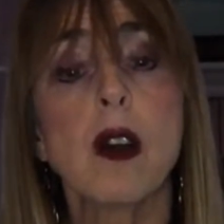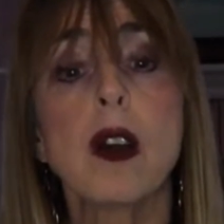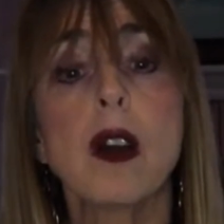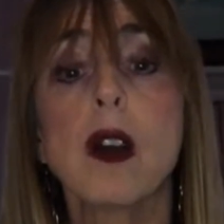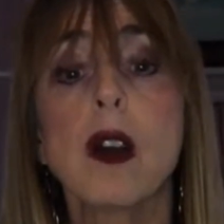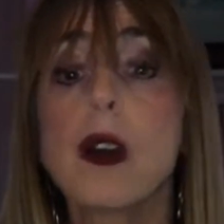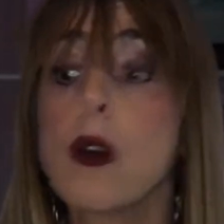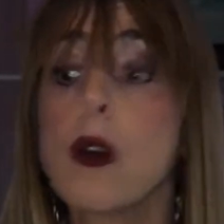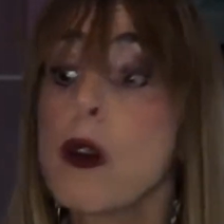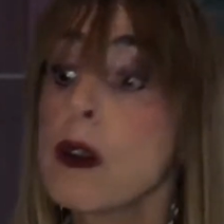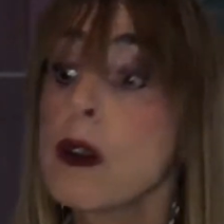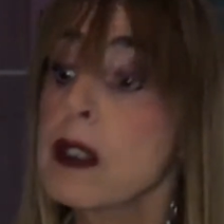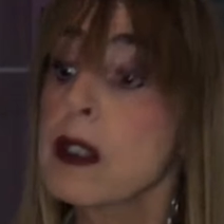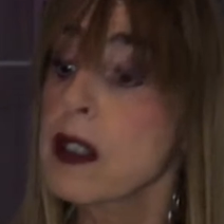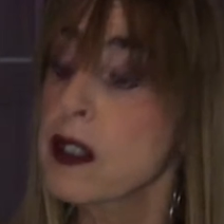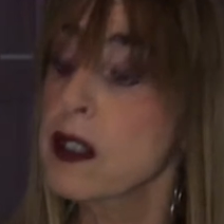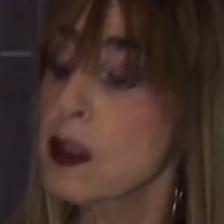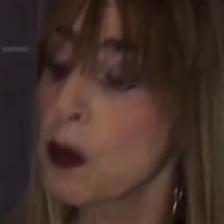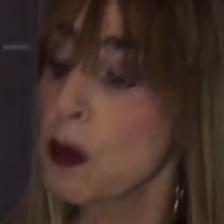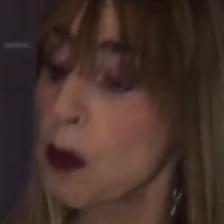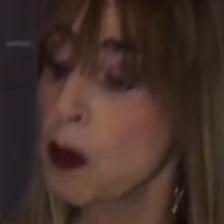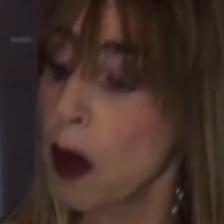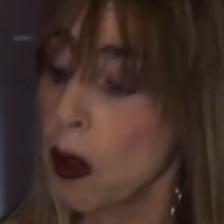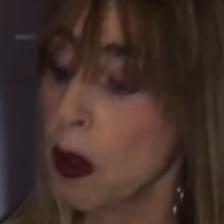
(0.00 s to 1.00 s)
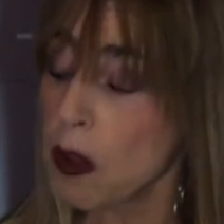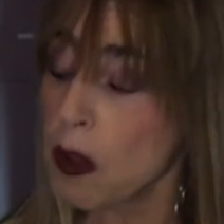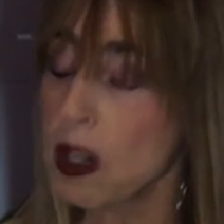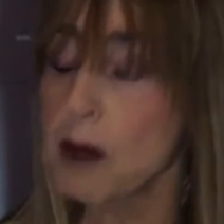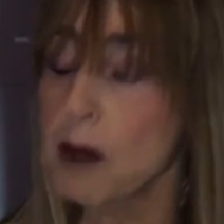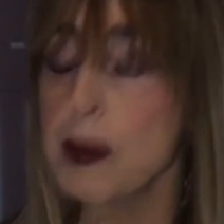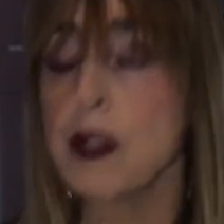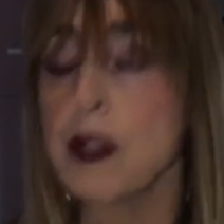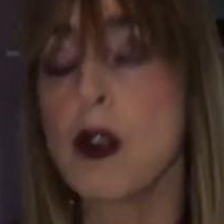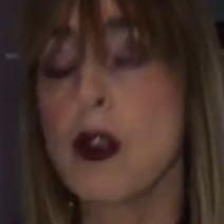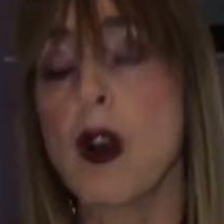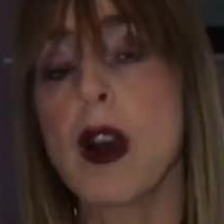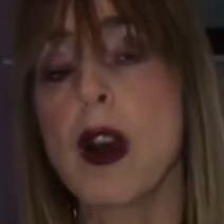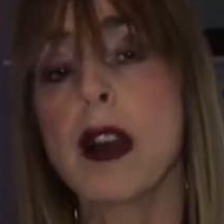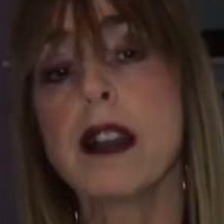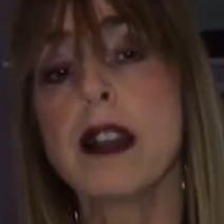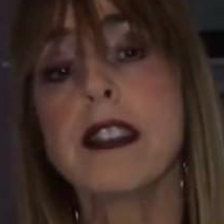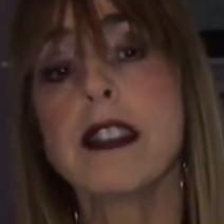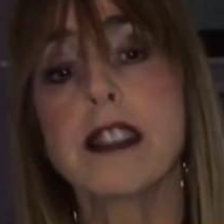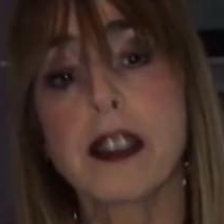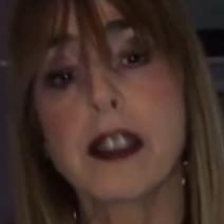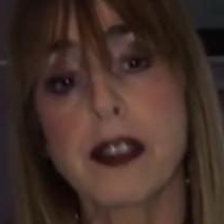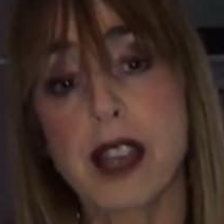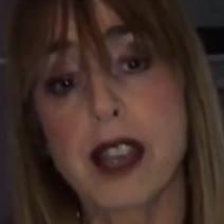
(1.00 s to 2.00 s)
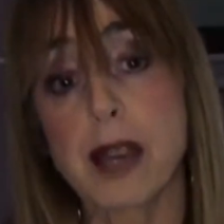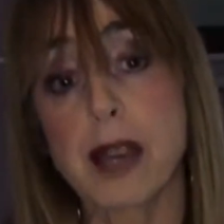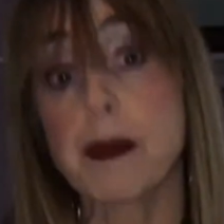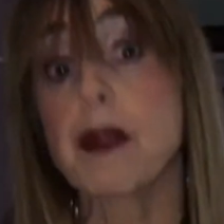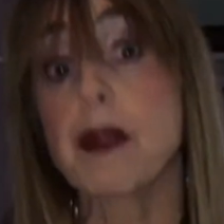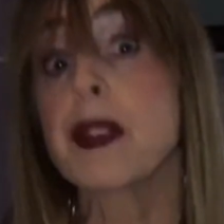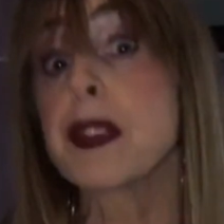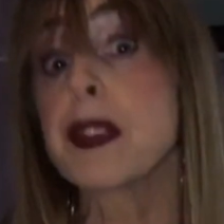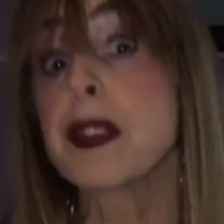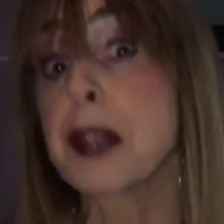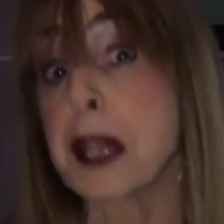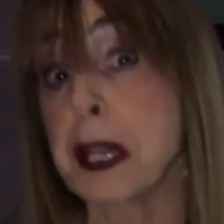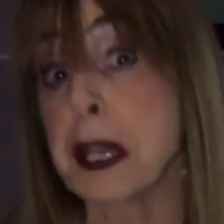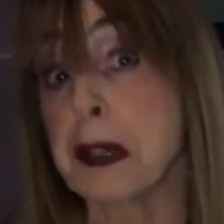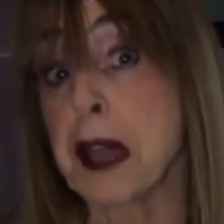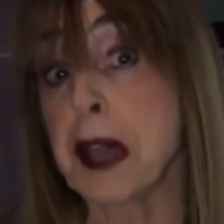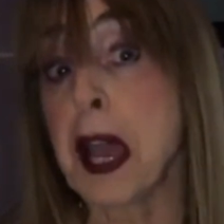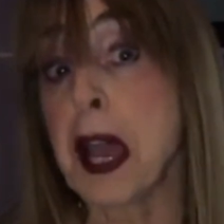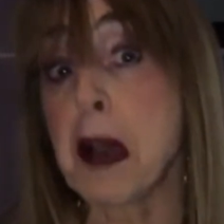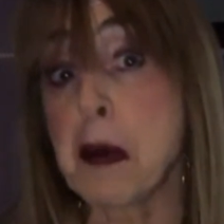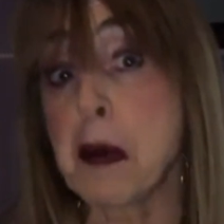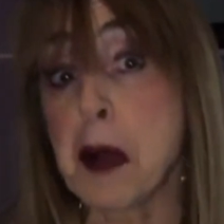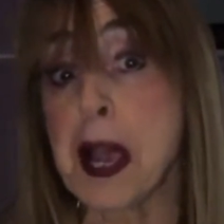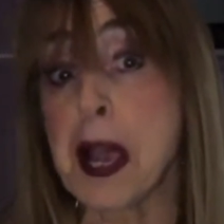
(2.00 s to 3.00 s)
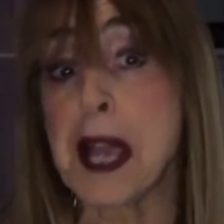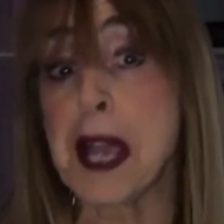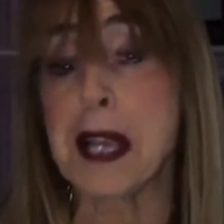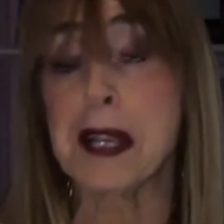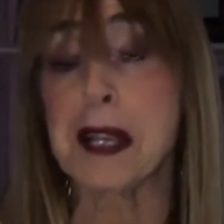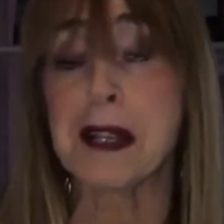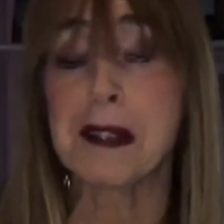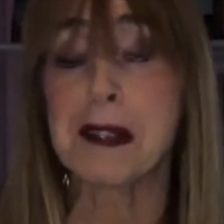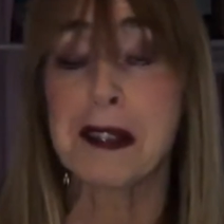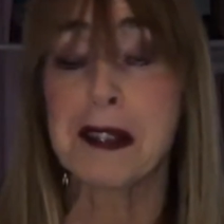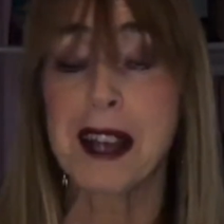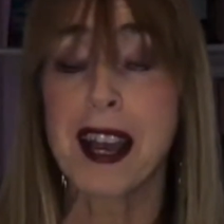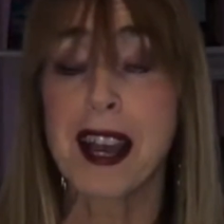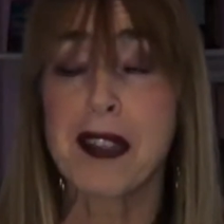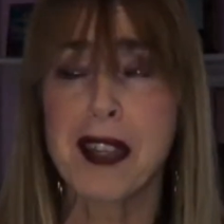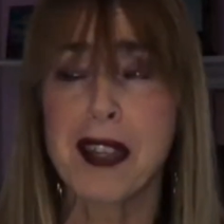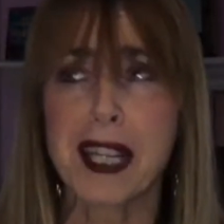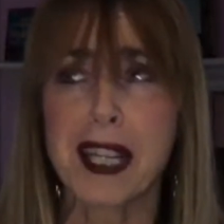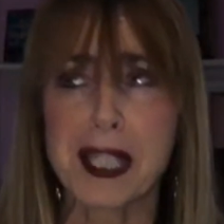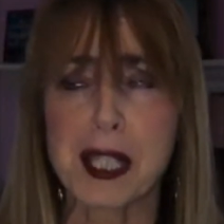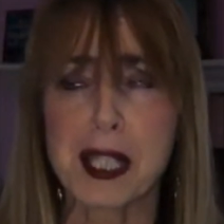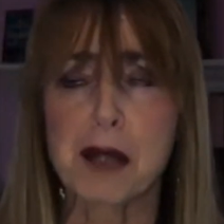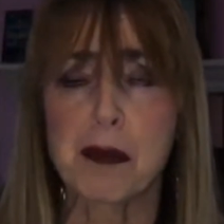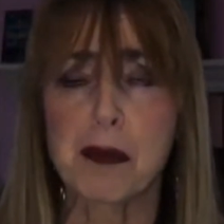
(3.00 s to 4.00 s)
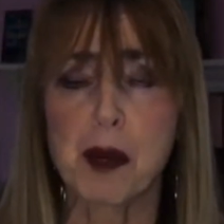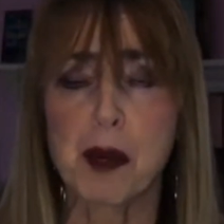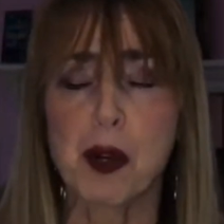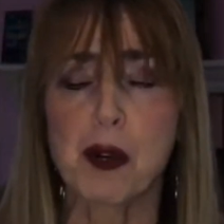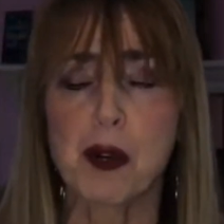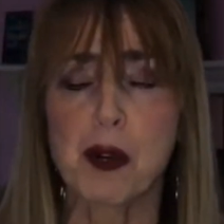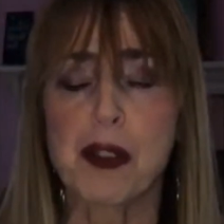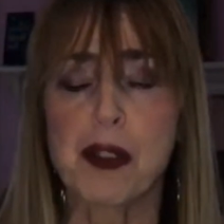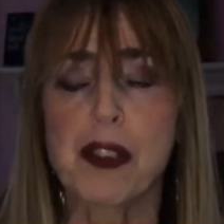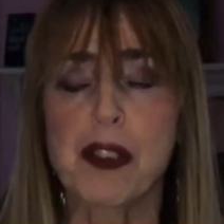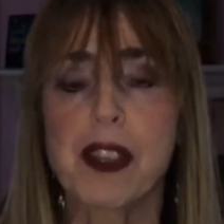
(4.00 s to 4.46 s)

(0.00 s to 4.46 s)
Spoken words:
Or is this a welcome or not? And she thanked me for saying it that way. I think I said both.